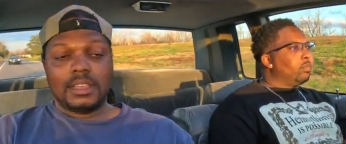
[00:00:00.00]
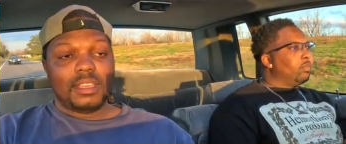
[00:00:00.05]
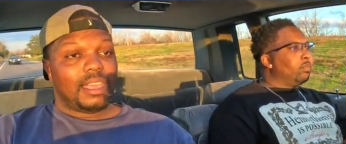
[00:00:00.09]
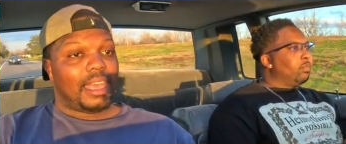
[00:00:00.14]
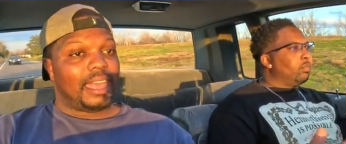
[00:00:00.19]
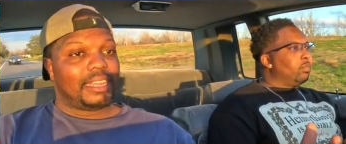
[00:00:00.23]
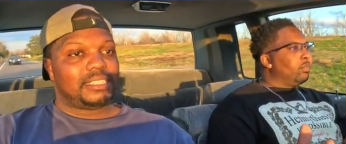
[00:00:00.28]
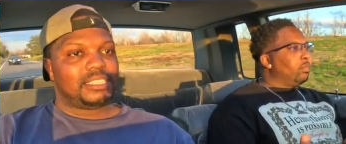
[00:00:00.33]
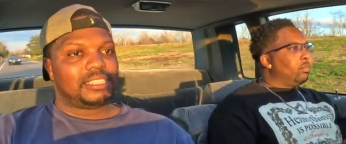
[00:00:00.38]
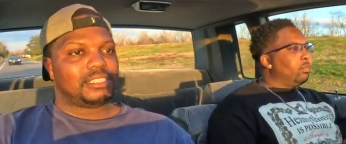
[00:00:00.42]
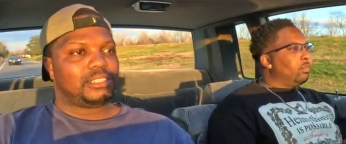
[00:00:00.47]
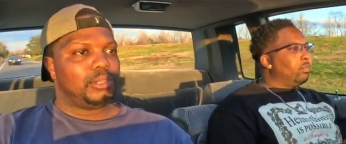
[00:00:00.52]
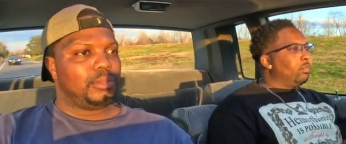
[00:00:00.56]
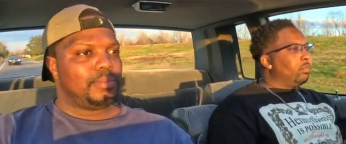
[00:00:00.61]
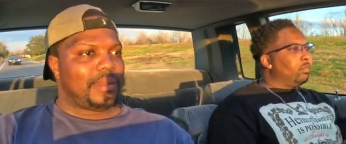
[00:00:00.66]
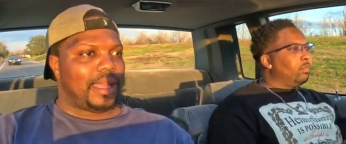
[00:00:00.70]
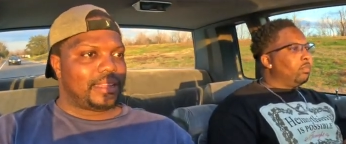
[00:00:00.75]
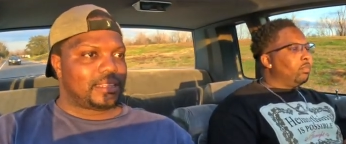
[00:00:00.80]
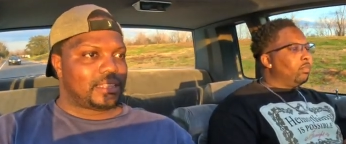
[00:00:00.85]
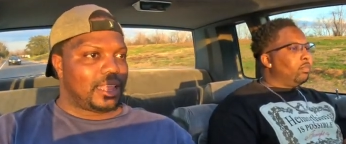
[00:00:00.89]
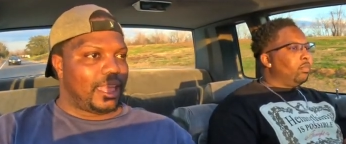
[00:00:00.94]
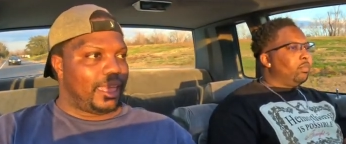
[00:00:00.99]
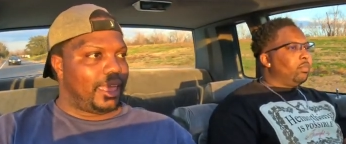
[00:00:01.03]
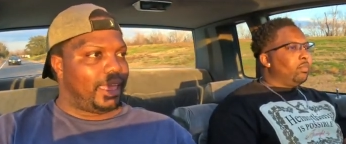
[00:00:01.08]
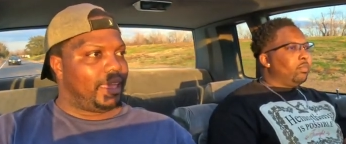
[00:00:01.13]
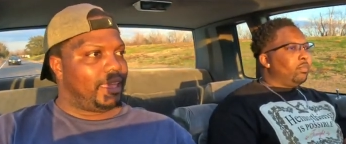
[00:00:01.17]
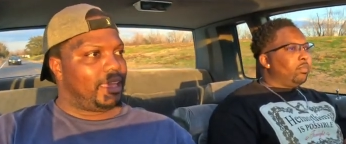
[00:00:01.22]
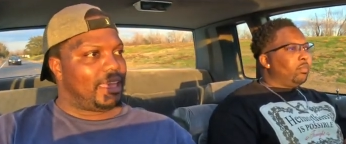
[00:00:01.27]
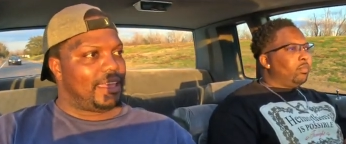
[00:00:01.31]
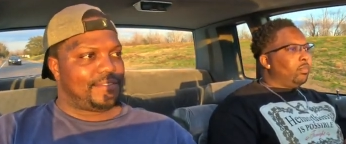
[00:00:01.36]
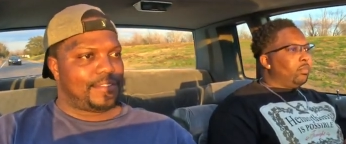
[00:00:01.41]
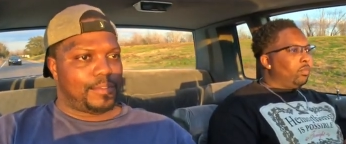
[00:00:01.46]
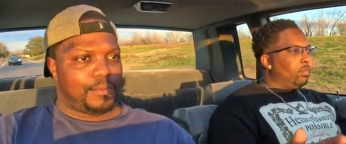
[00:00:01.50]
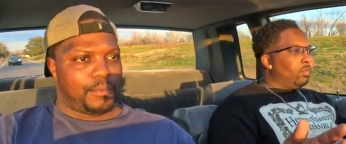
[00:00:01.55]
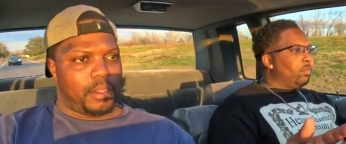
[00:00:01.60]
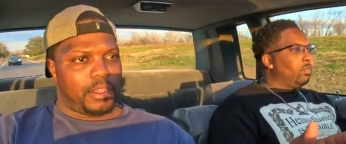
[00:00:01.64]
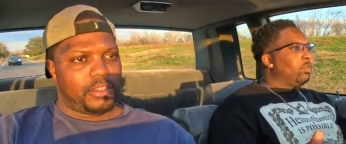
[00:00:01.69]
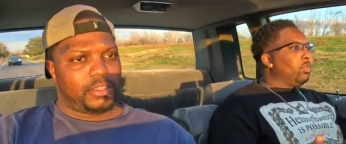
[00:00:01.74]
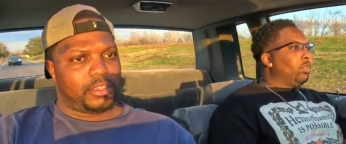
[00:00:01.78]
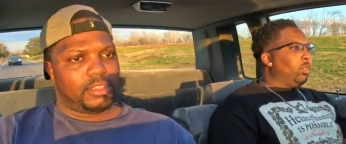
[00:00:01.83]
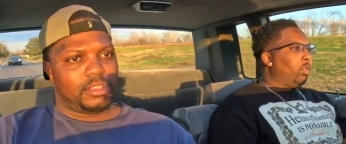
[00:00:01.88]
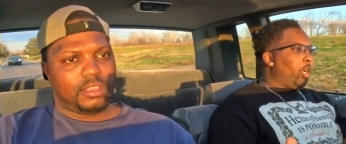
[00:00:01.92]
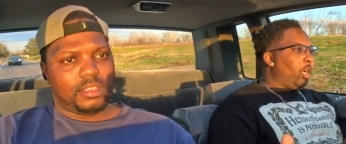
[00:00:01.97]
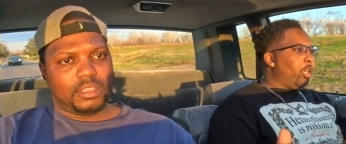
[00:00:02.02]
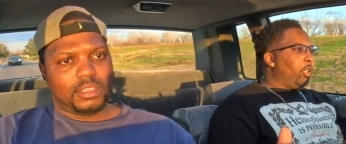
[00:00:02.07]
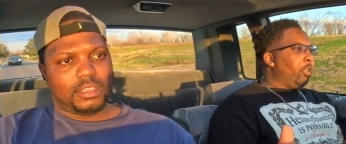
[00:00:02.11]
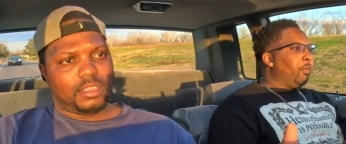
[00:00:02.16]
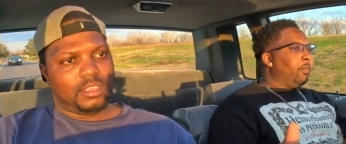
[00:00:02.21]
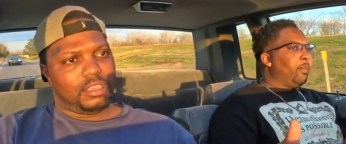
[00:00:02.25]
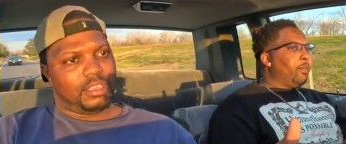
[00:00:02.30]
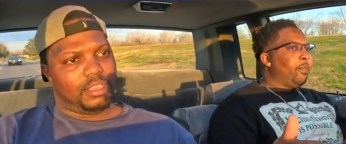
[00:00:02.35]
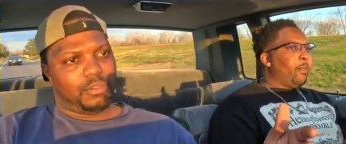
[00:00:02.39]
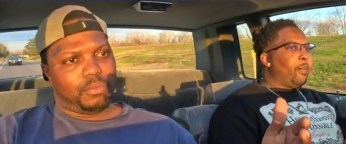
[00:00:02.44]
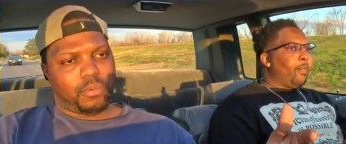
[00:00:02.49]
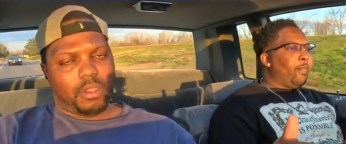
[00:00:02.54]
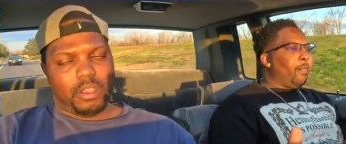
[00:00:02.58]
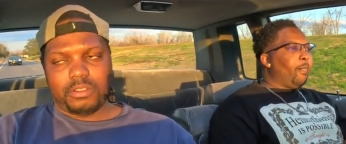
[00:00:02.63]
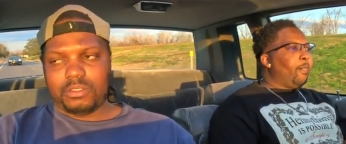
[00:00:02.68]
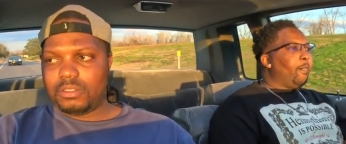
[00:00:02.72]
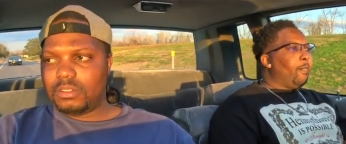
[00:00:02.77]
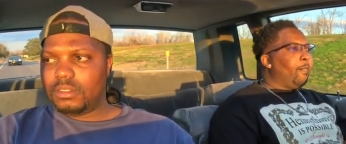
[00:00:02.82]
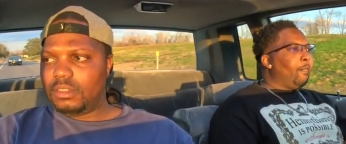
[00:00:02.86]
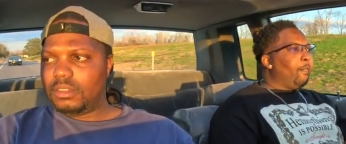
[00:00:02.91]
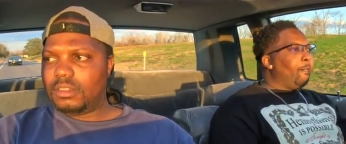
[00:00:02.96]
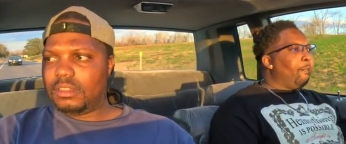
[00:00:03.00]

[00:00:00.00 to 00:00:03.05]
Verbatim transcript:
Speaker 1: I just do my thing. If it worked, right. it worked.